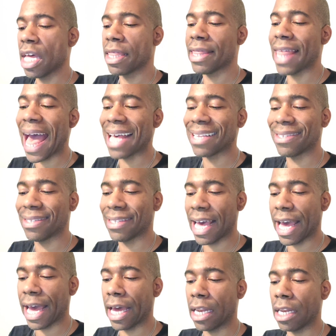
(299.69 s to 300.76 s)
That
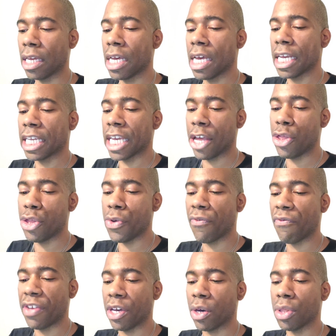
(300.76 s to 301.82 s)
said, can you
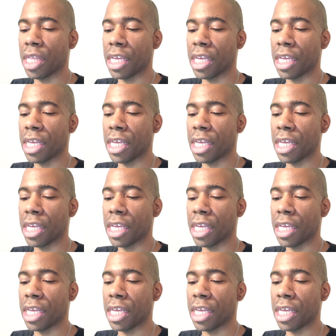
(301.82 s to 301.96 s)
feel